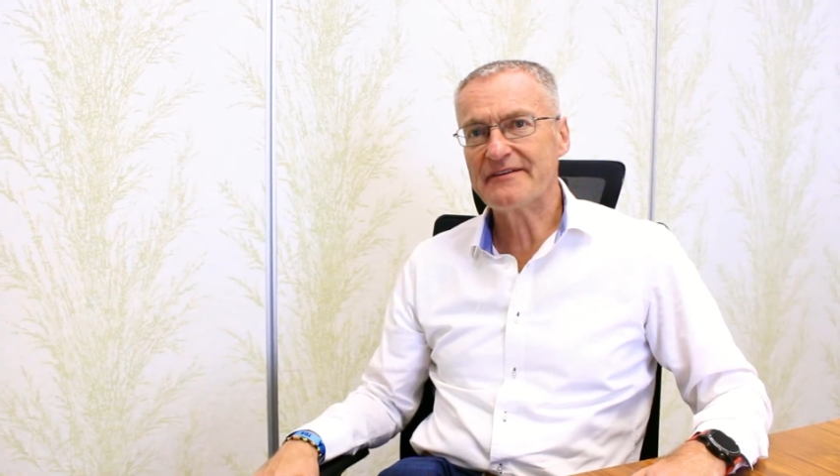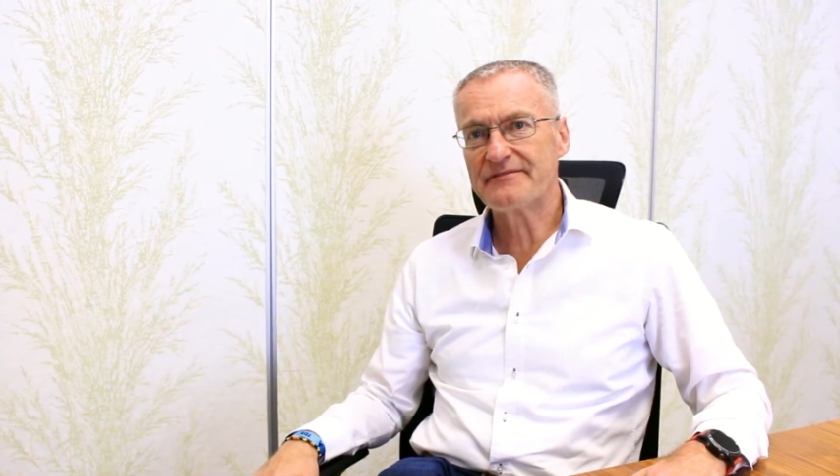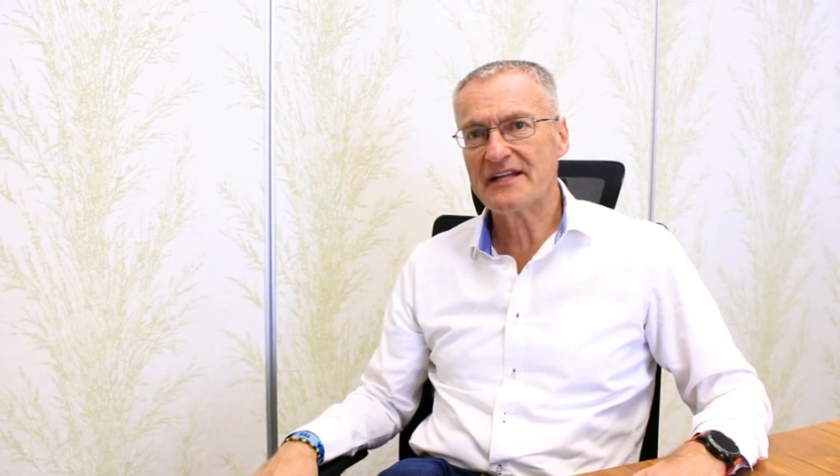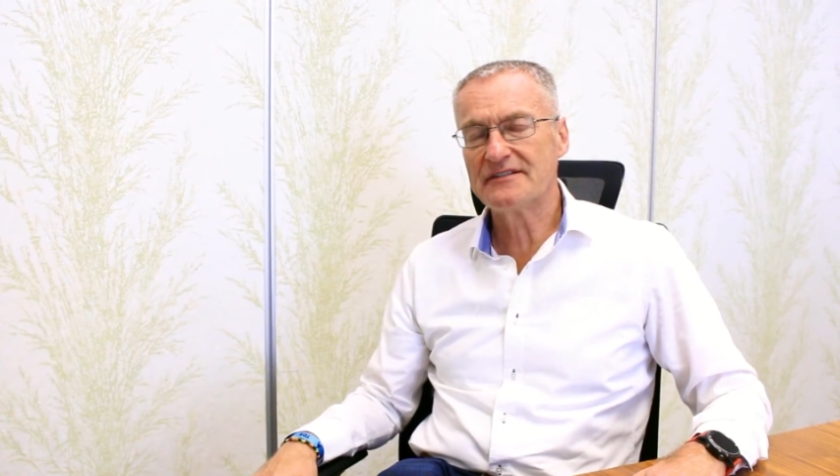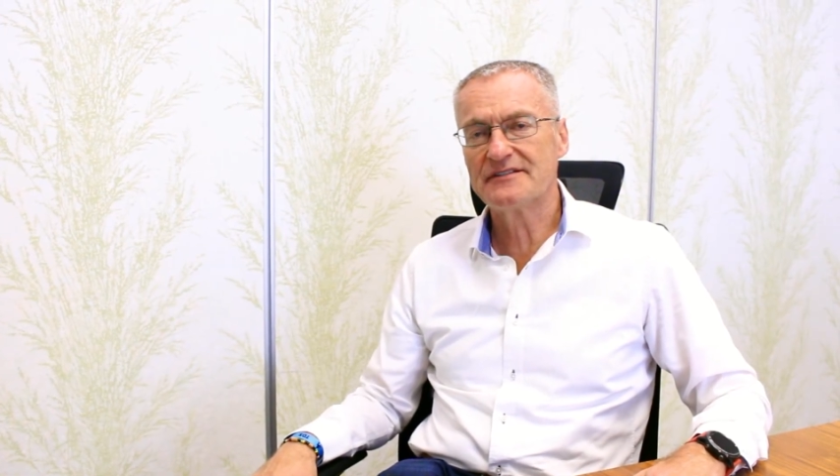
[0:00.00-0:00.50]

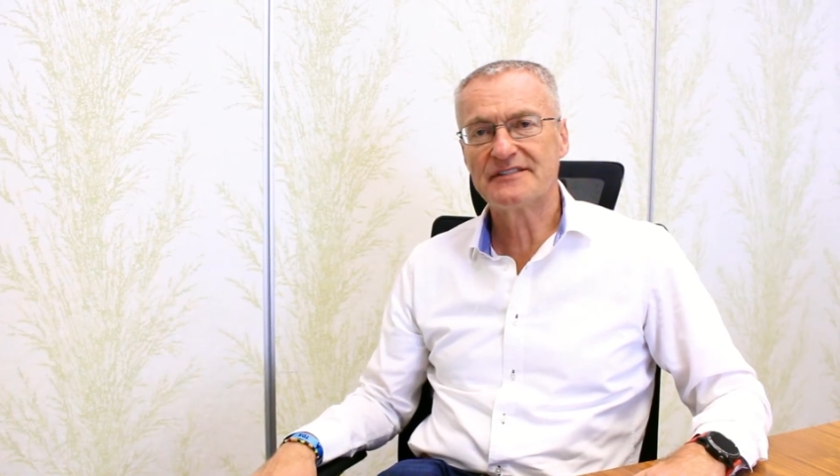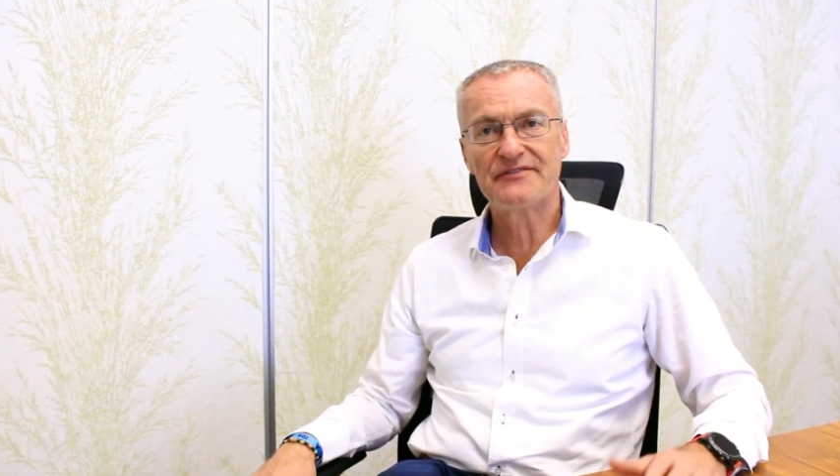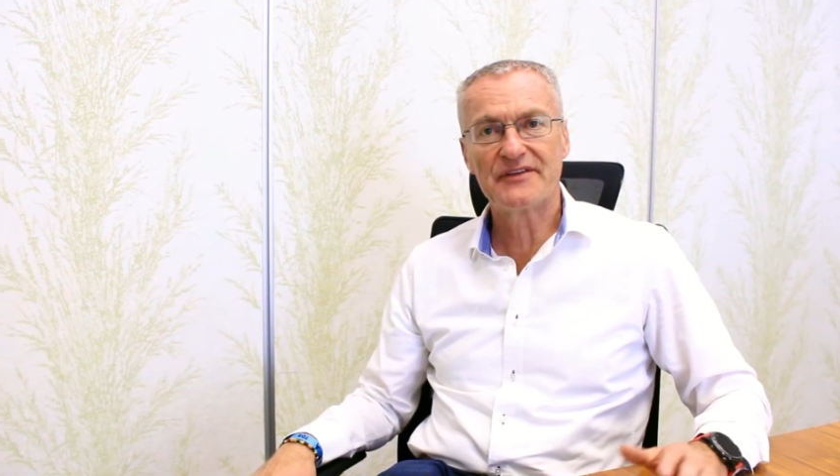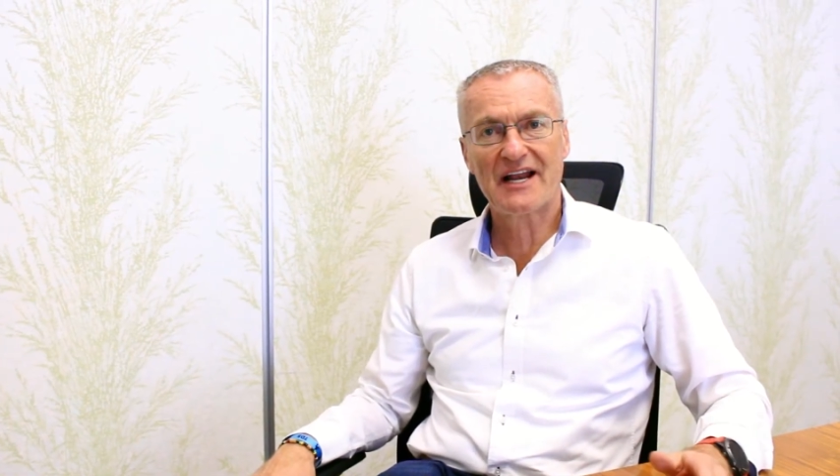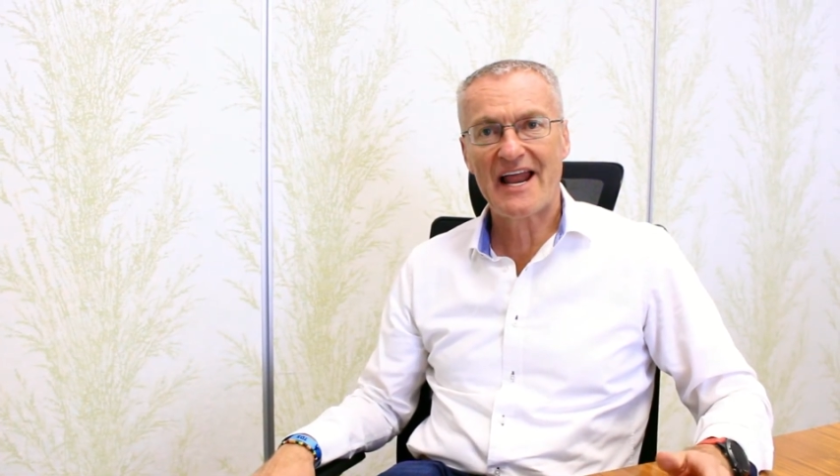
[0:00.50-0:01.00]
vendors
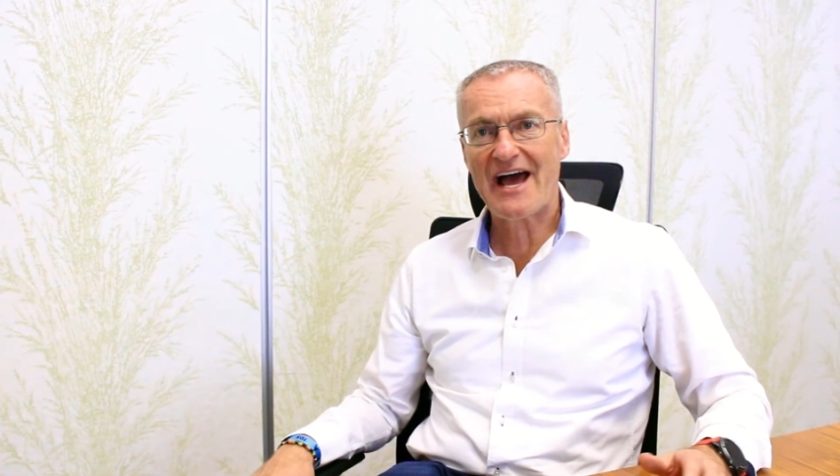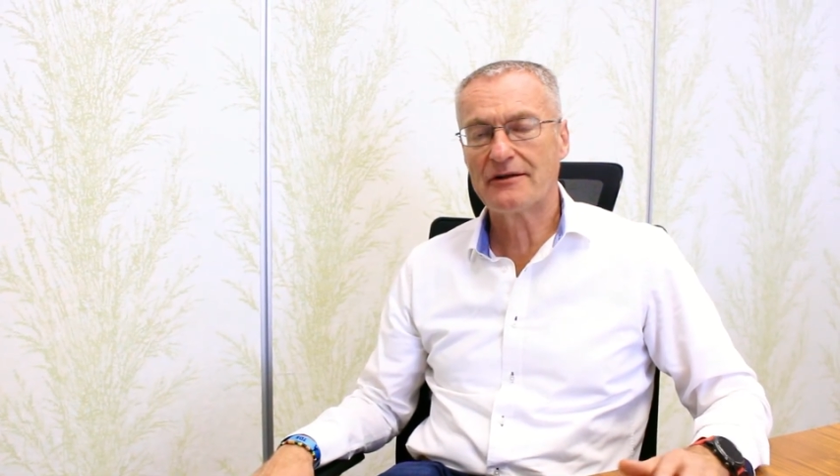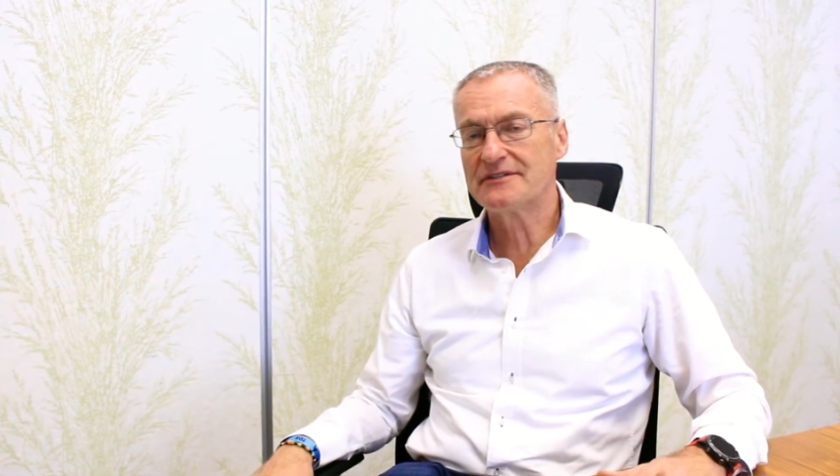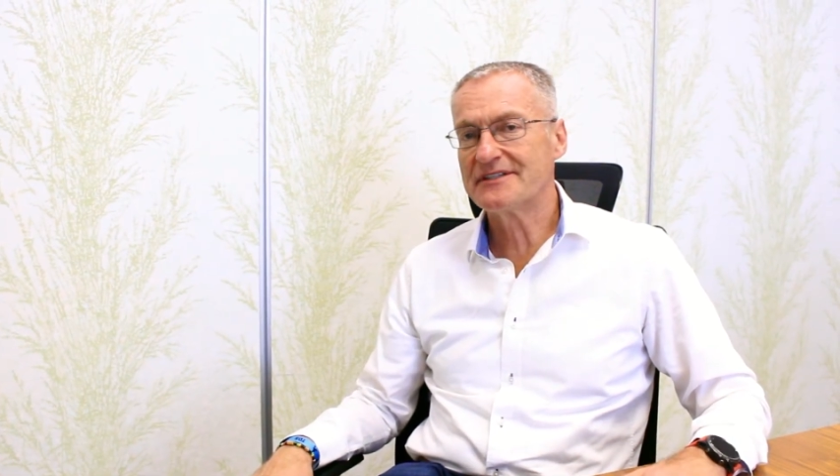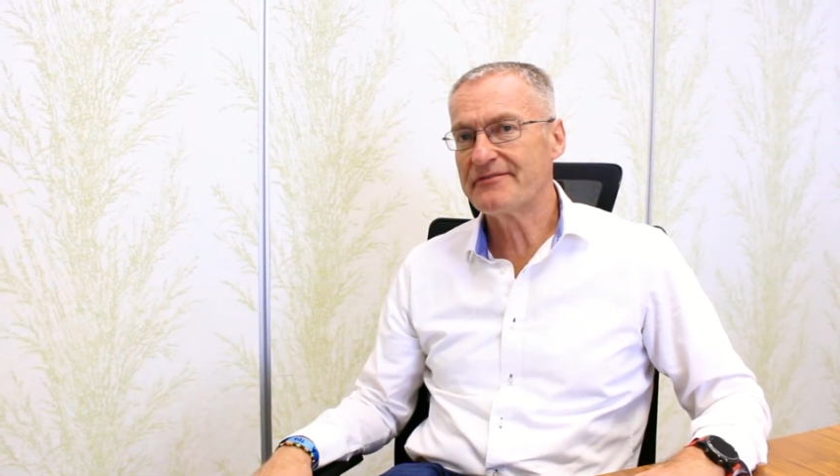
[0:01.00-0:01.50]
in the
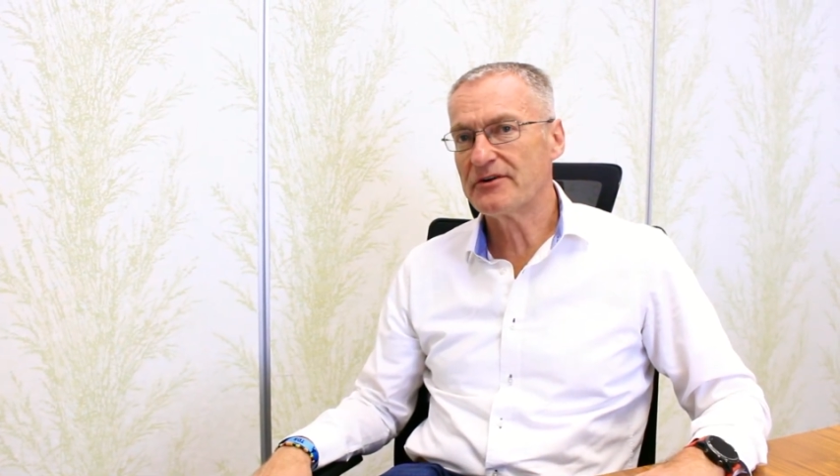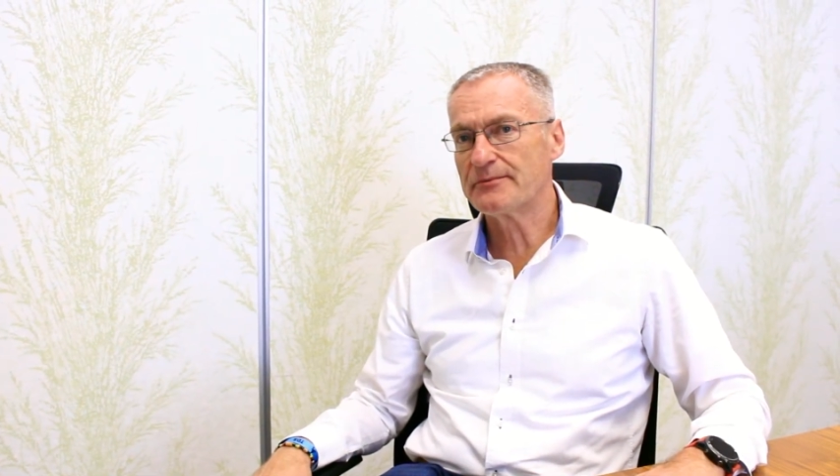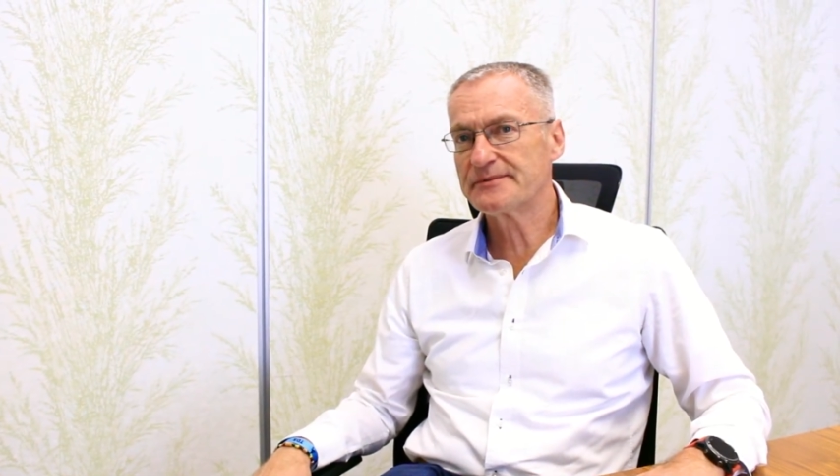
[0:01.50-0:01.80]
cloud and DevOps